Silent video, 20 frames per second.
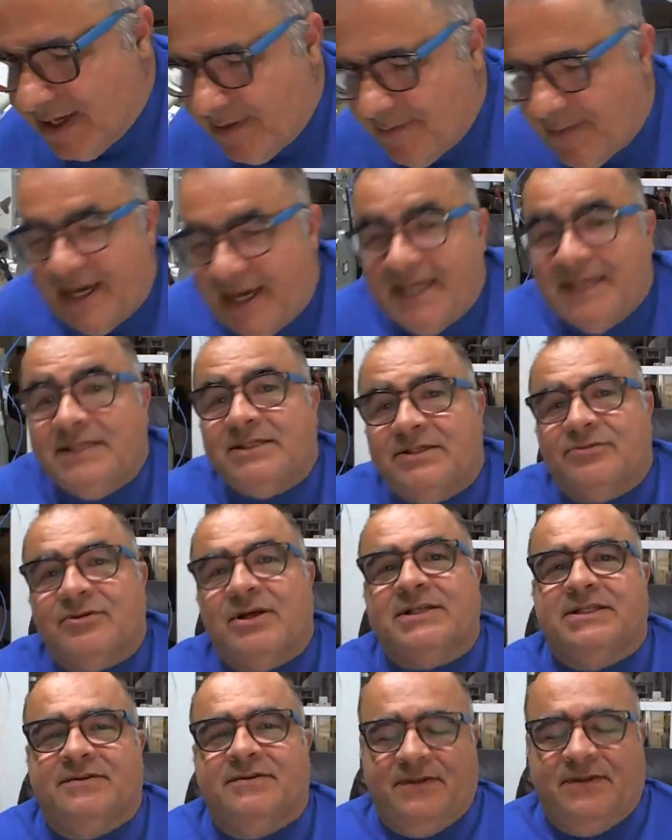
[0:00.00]
by any
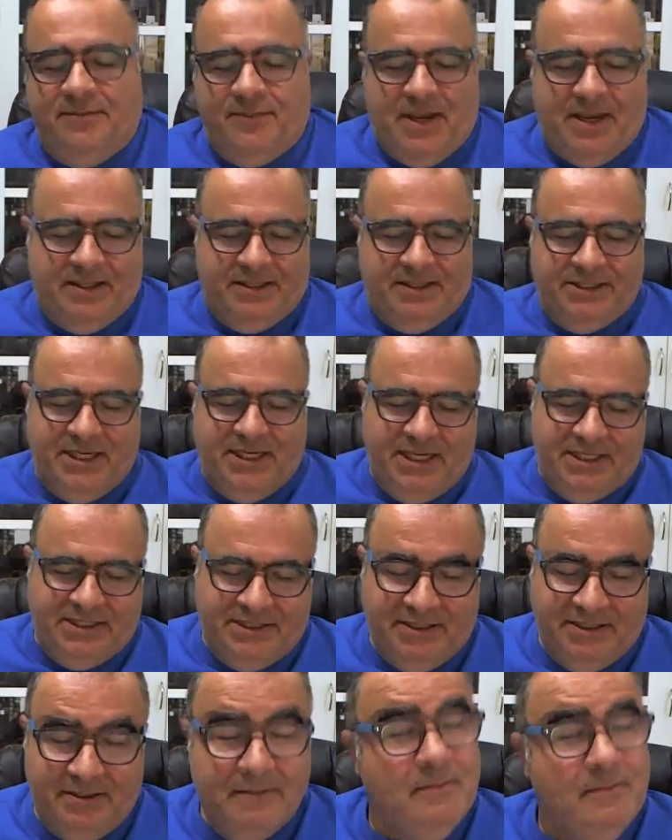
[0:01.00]
stretch of the
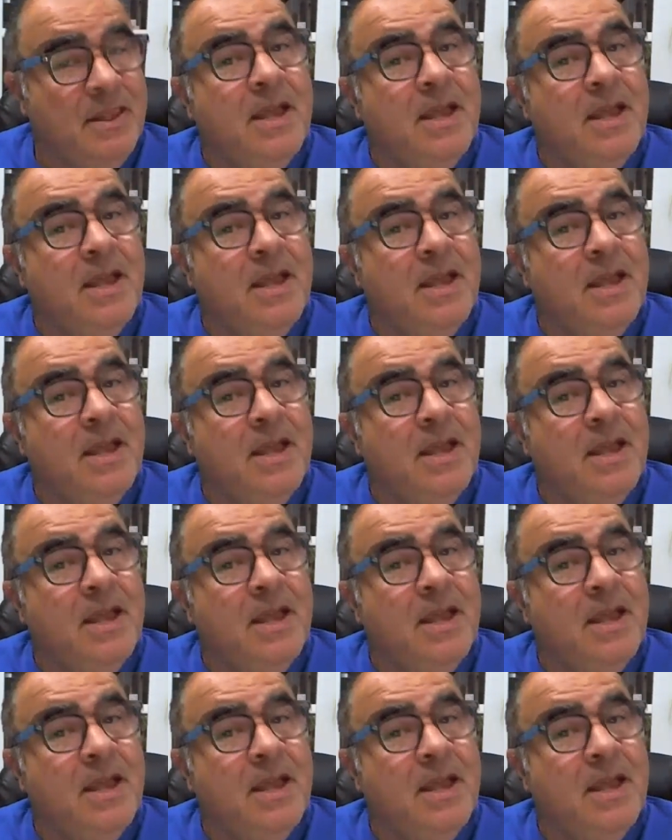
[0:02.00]
imagination,